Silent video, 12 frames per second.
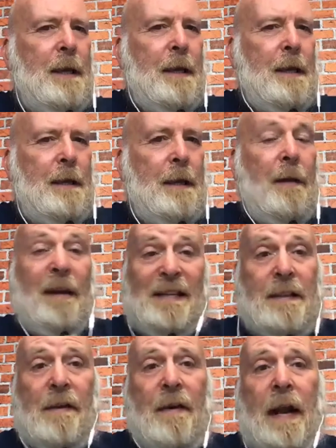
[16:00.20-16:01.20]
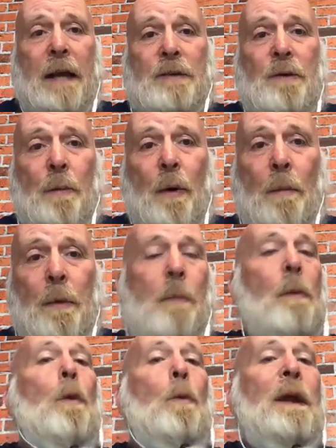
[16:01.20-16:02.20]
kicking it down. Is there an actual
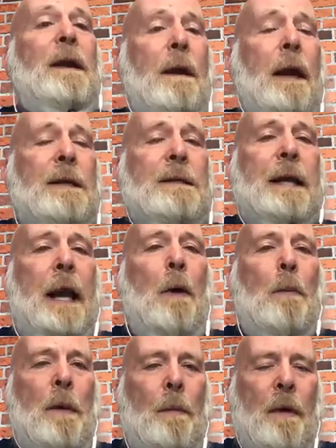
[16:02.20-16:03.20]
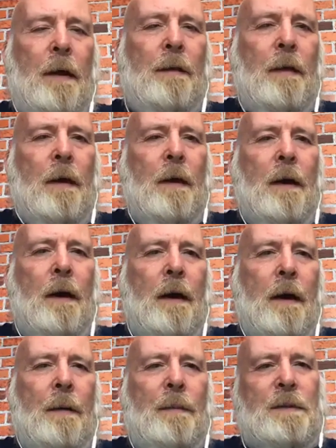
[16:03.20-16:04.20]
problem that we can actually help them with?
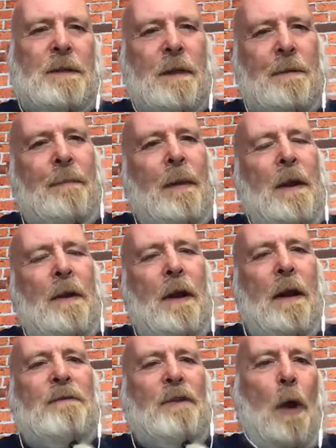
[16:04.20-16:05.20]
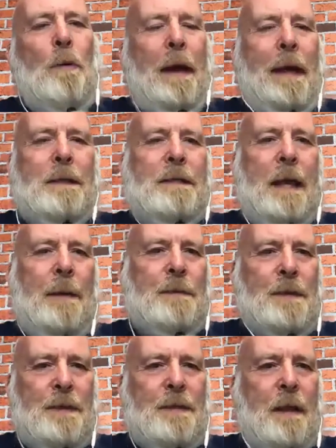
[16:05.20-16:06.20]
So don't accept
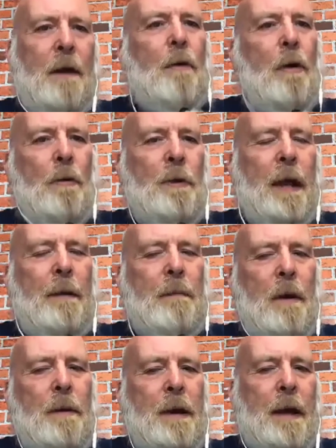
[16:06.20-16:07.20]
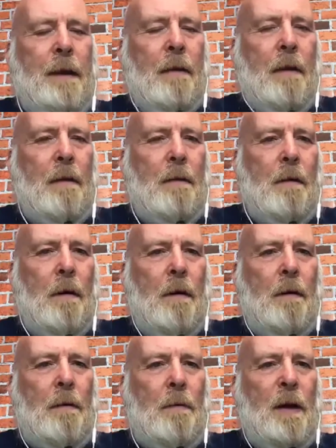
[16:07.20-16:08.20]
just oh yeah, okay,
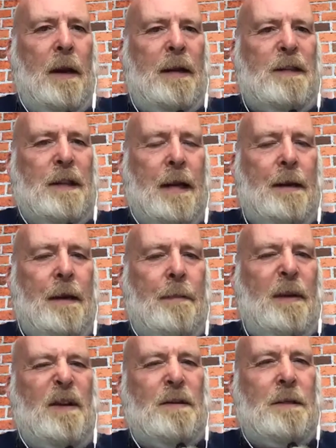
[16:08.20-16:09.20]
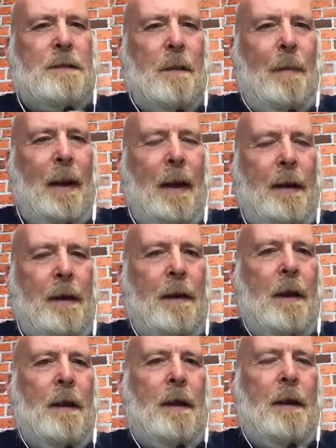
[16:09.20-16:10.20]
we'll extend it because it's the planning